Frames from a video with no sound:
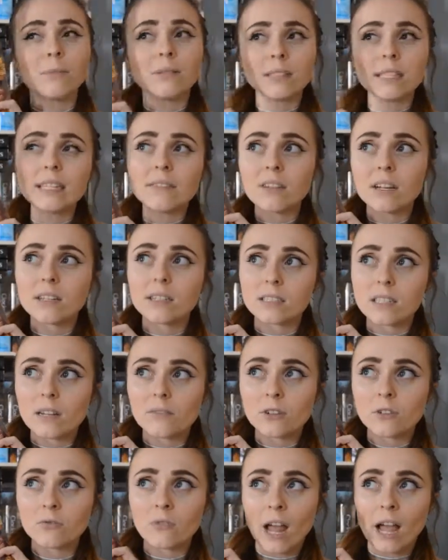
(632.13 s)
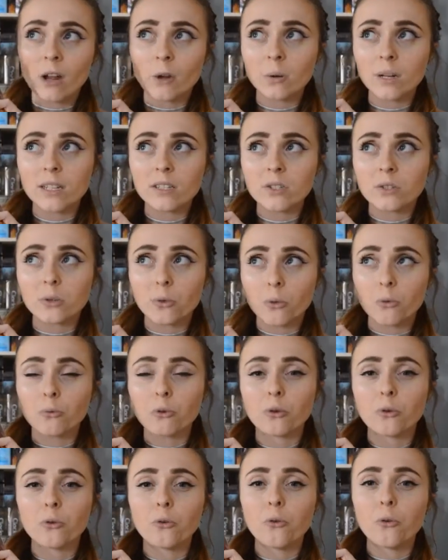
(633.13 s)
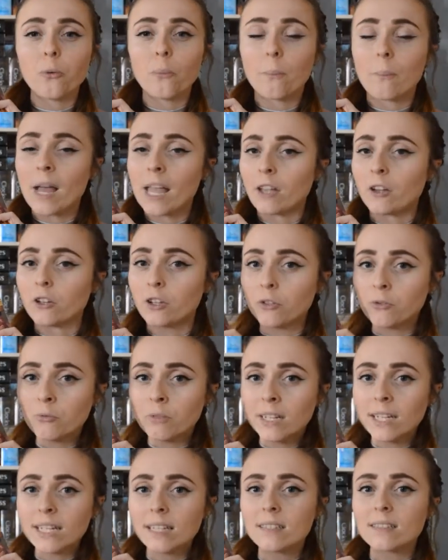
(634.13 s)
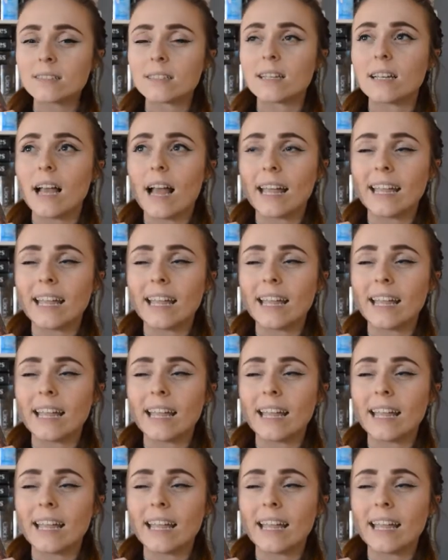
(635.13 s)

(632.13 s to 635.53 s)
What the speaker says: I believe I discovered Rat Queens through my Goodreads.